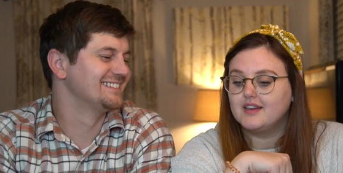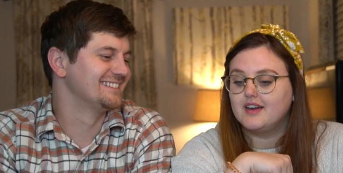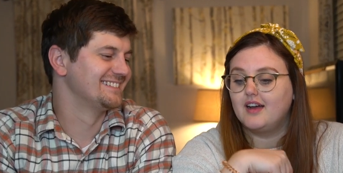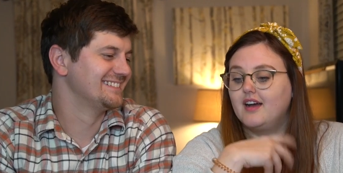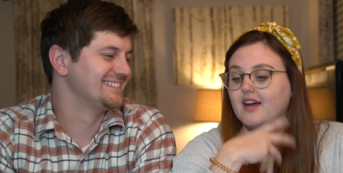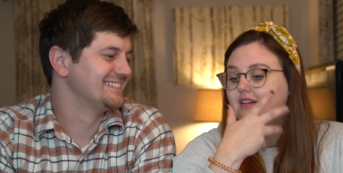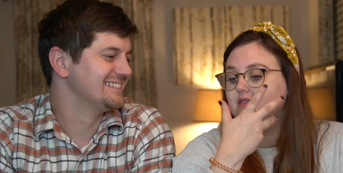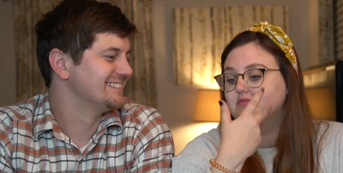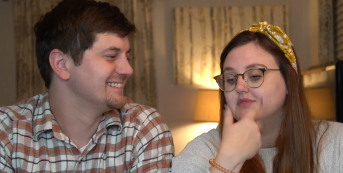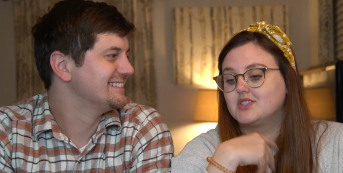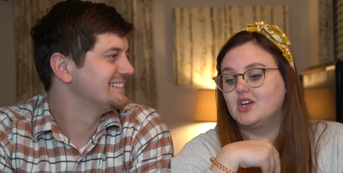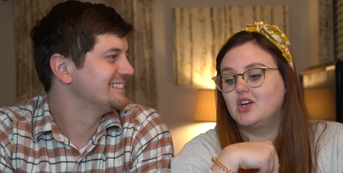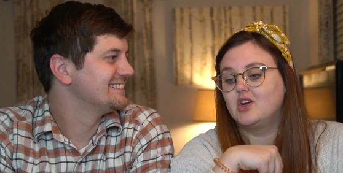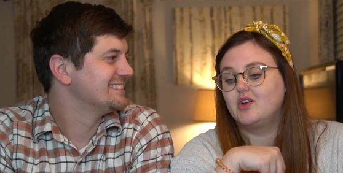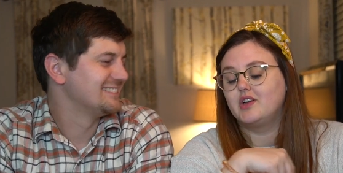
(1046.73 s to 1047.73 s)
Speaker 1: Uh, so
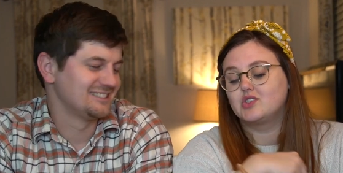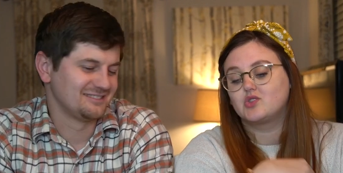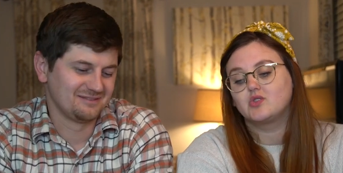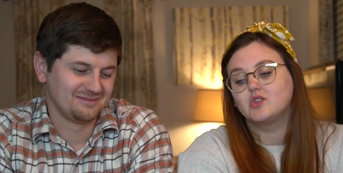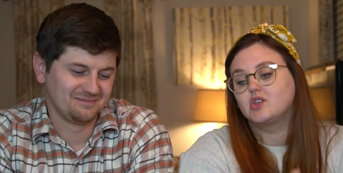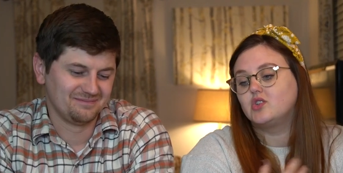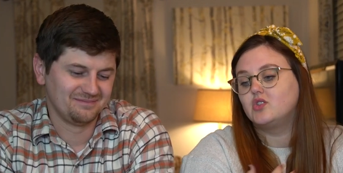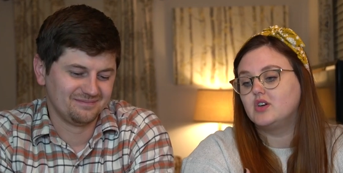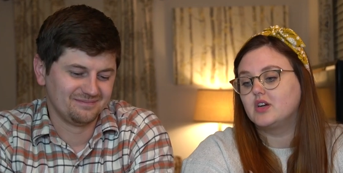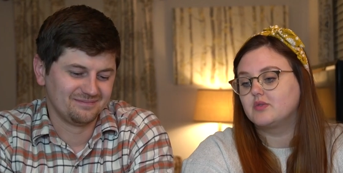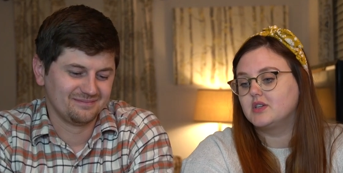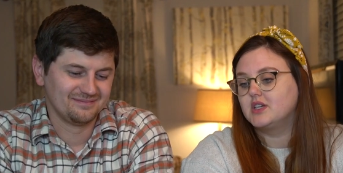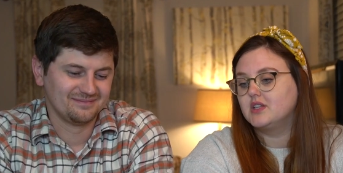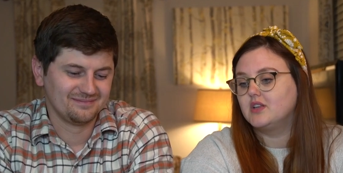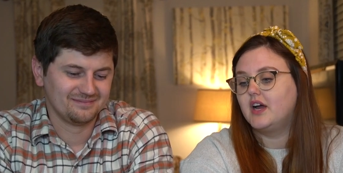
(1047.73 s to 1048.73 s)
it's really cool. I
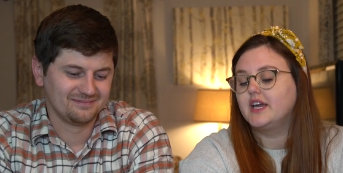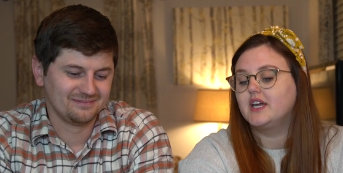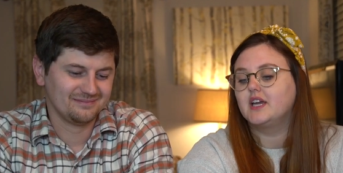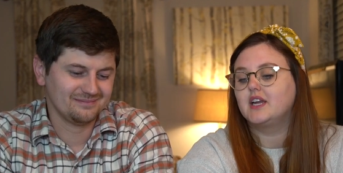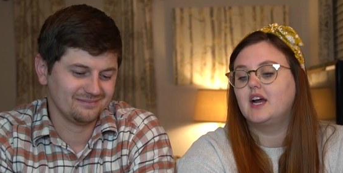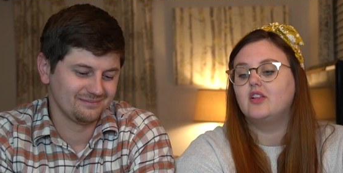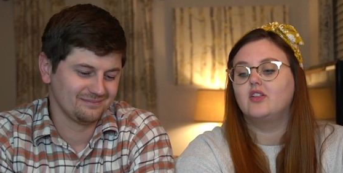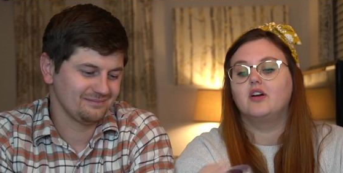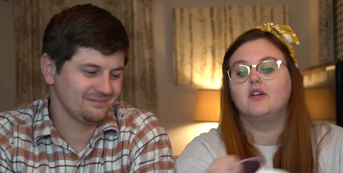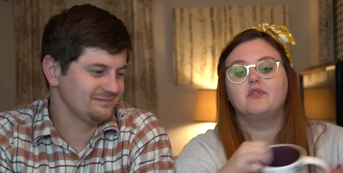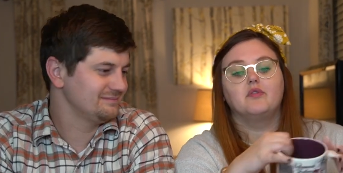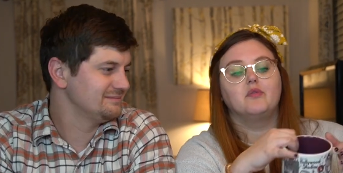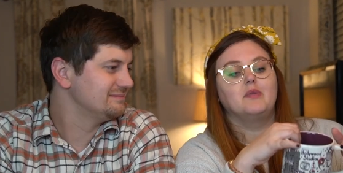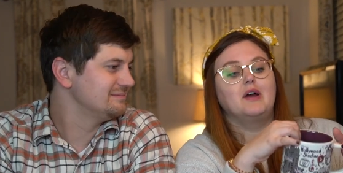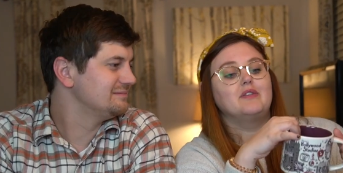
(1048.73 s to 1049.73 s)
really like it. I love,
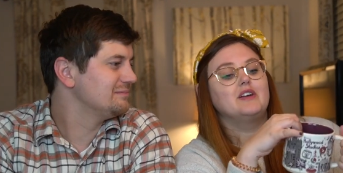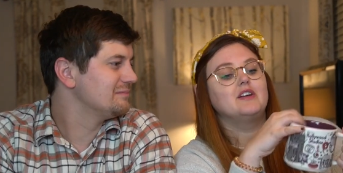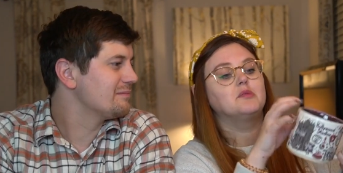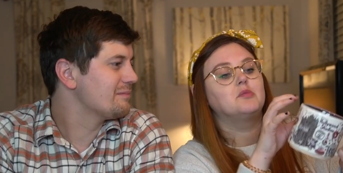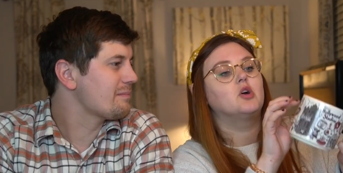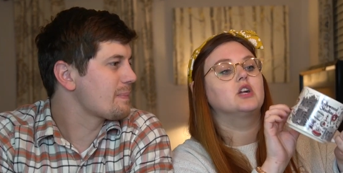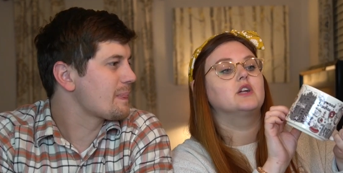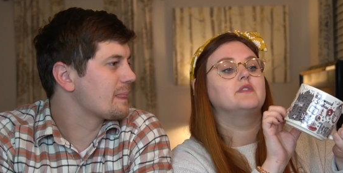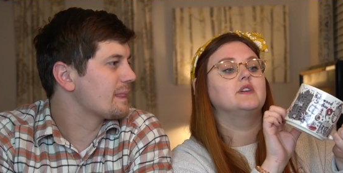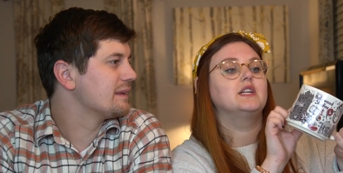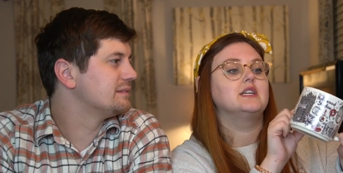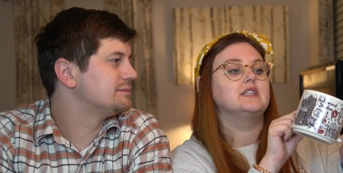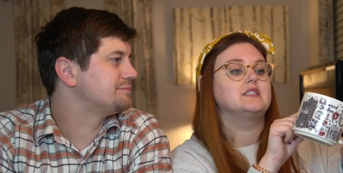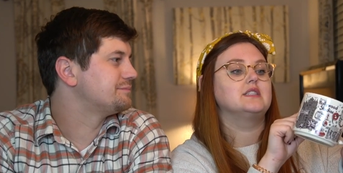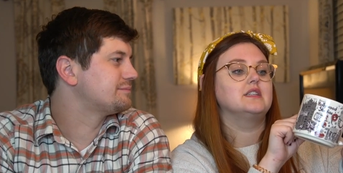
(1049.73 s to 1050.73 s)
my favorite part of it
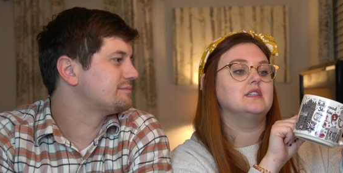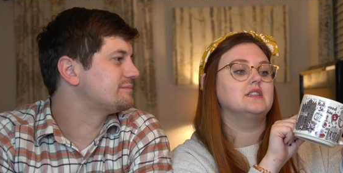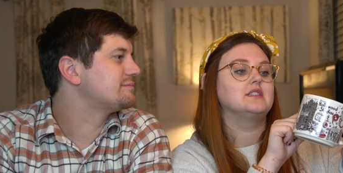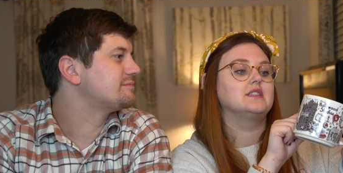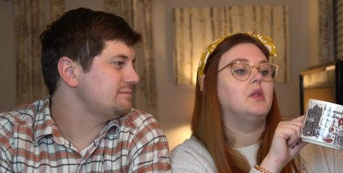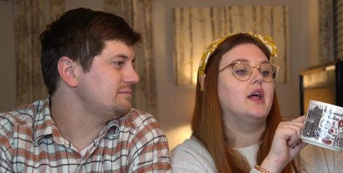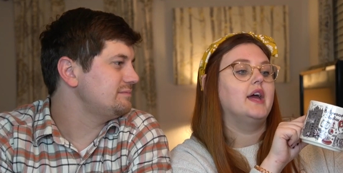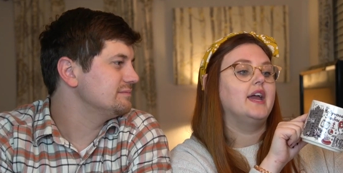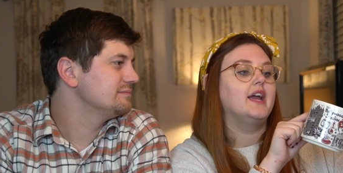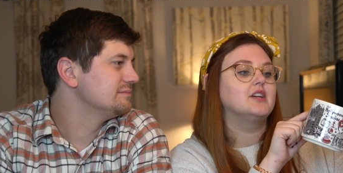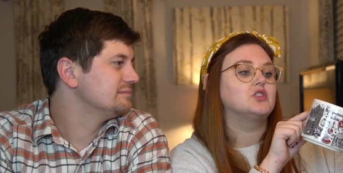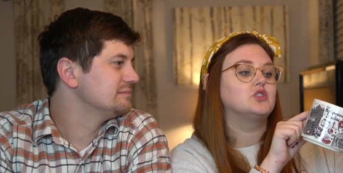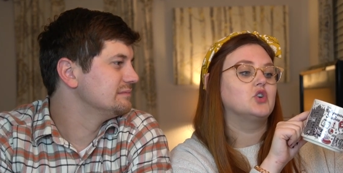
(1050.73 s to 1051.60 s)
is to play a